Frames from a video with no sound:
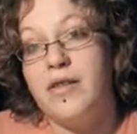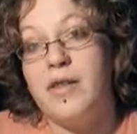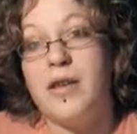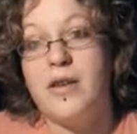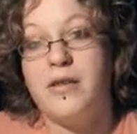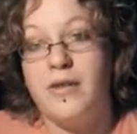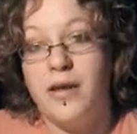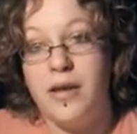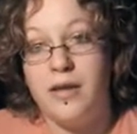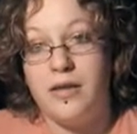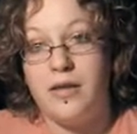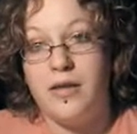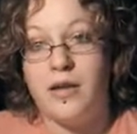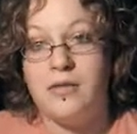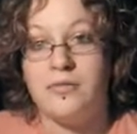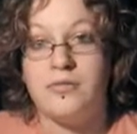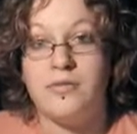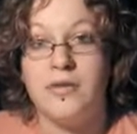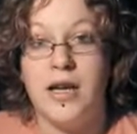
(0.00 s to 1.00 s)
I think of
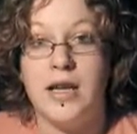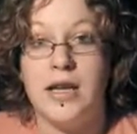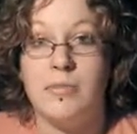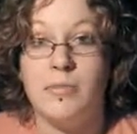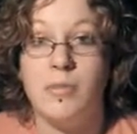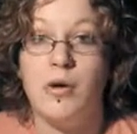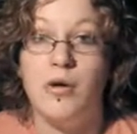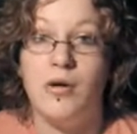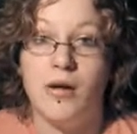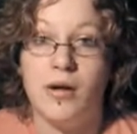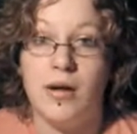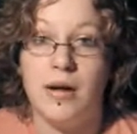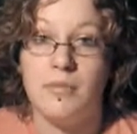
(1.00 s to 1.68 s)
any more